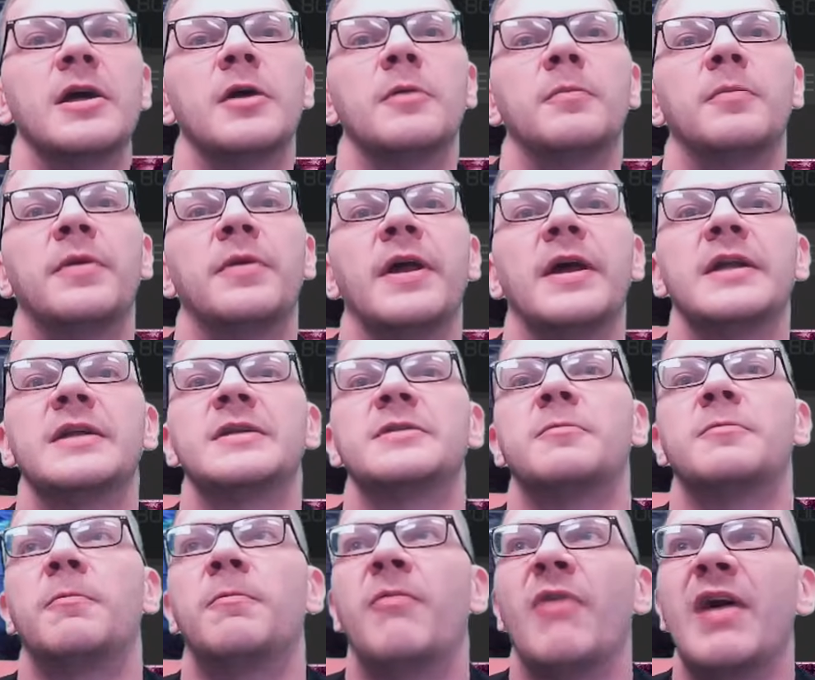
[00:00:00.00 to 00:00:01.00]
but there is
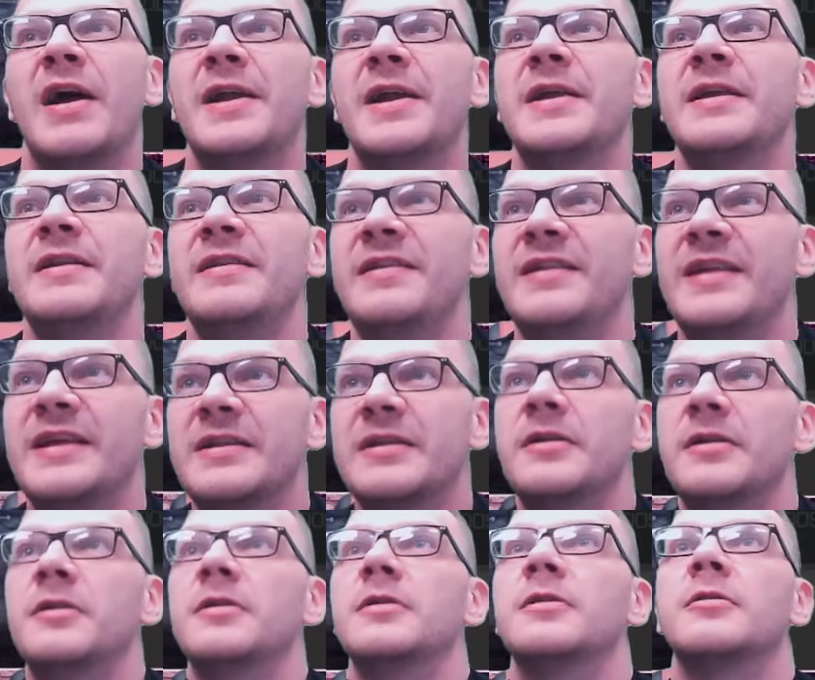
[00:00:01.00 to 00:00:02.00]
very
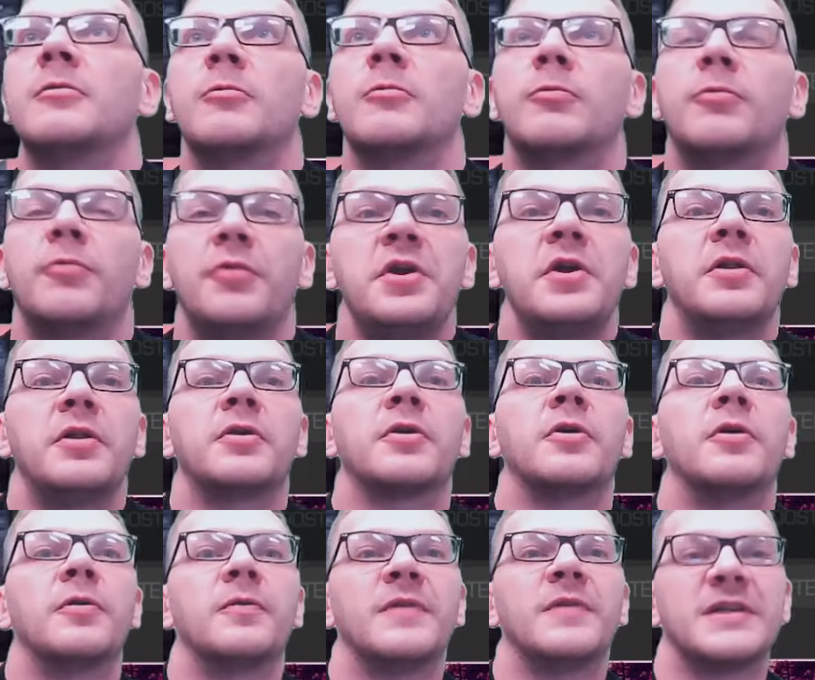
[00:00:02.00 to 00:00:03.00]
little real
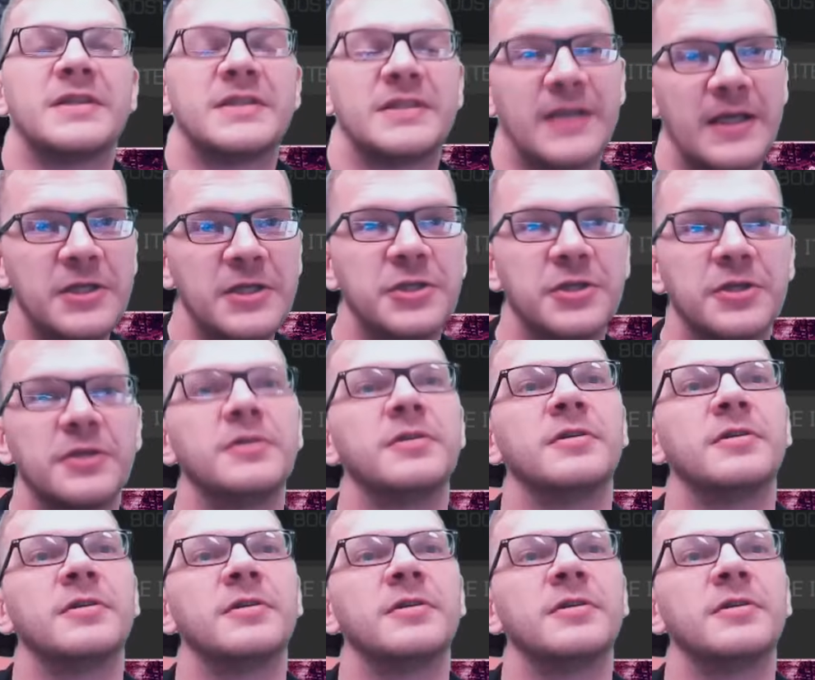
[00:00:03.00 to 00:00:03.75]
conversation